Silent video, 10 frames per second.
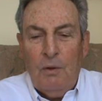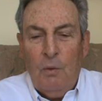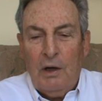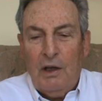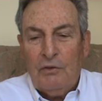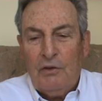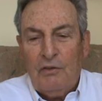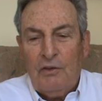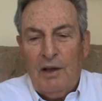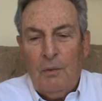What else
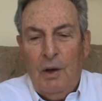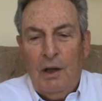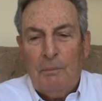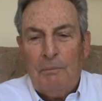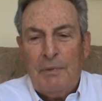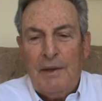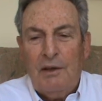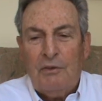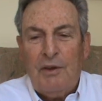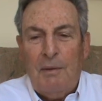is there? Well,
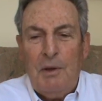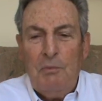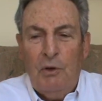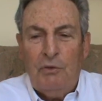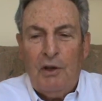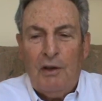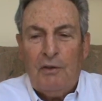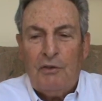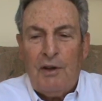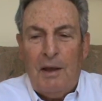there's Sammy Musa,
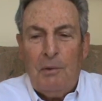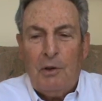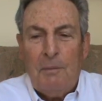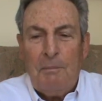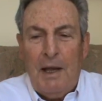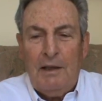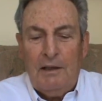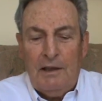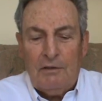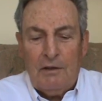the stable
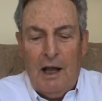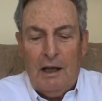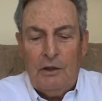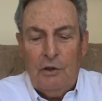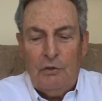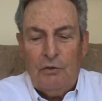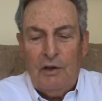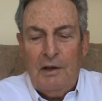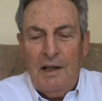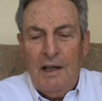companion, gets Lyle
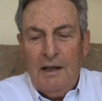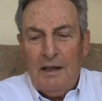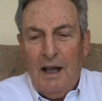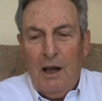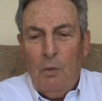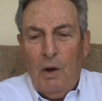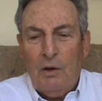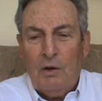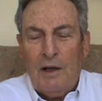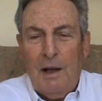Hewitson. Lyle
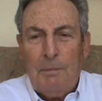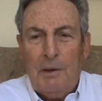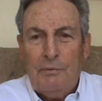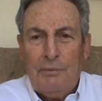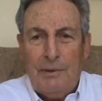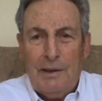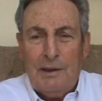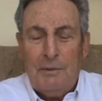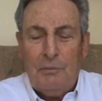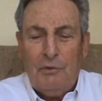won on a couple
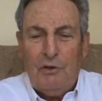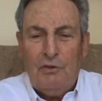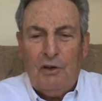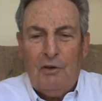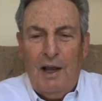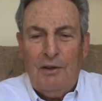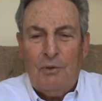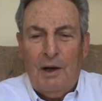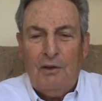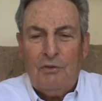of St. John
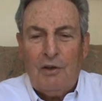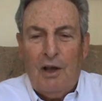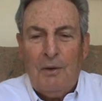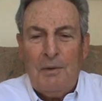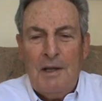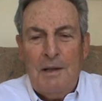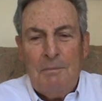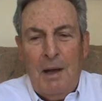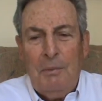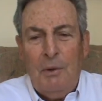Gray's runners, so
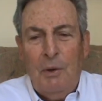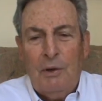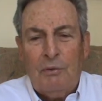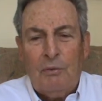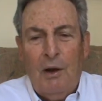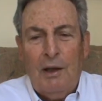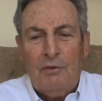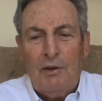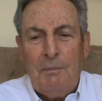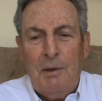maybe worth
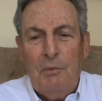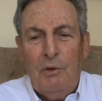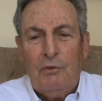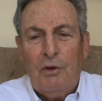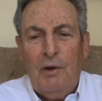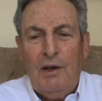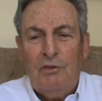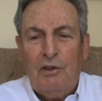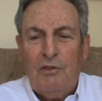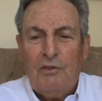throwing Sammy Musa
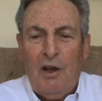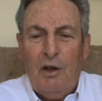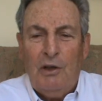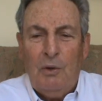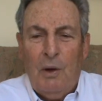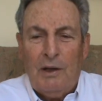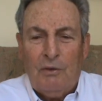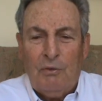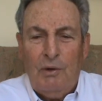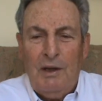in. She's only
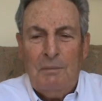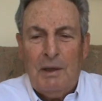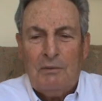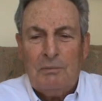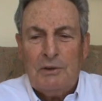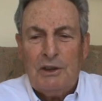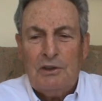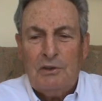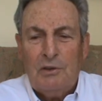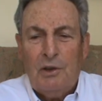won 3, but
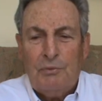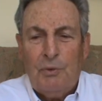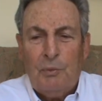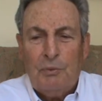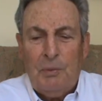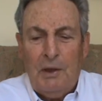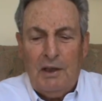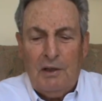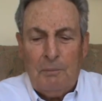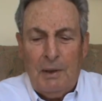her form's
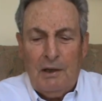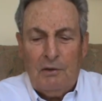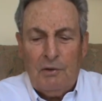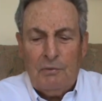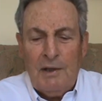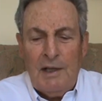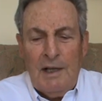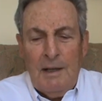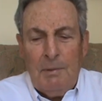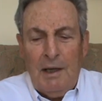pretty competitive.
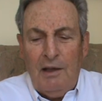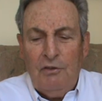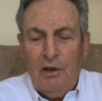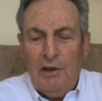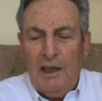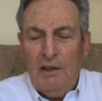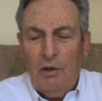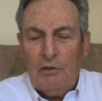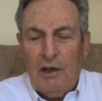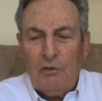Bellagio King
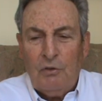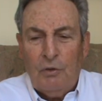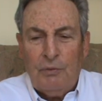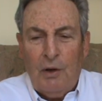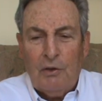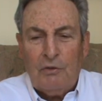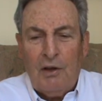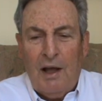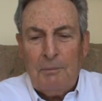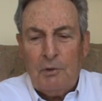got touched off last
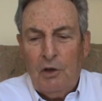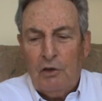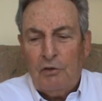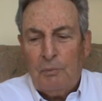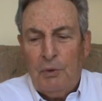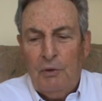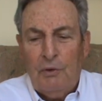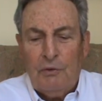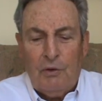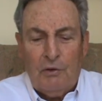time. Kurt's
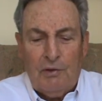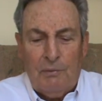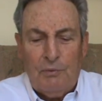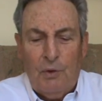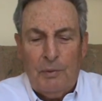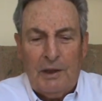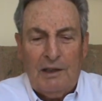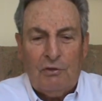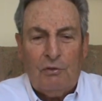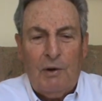Approval's got some form and
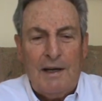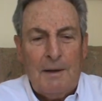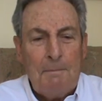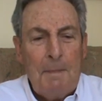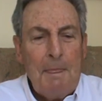gets Stratum.